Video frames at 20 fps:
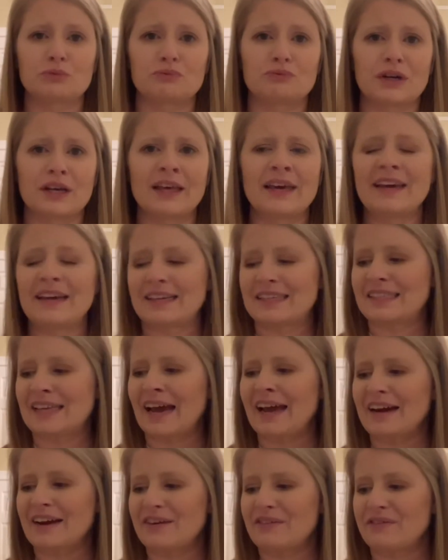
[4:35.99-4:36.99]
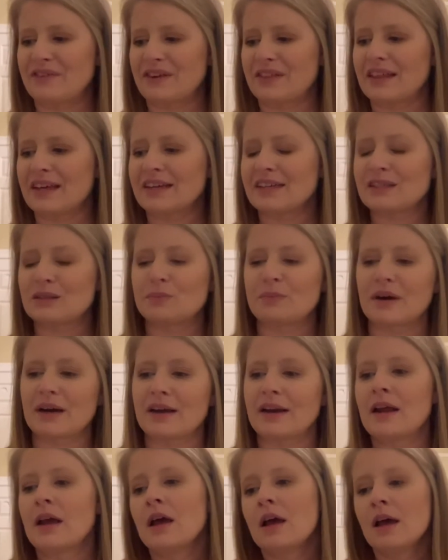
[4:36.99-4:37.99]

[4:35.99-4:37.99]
really excited for this, but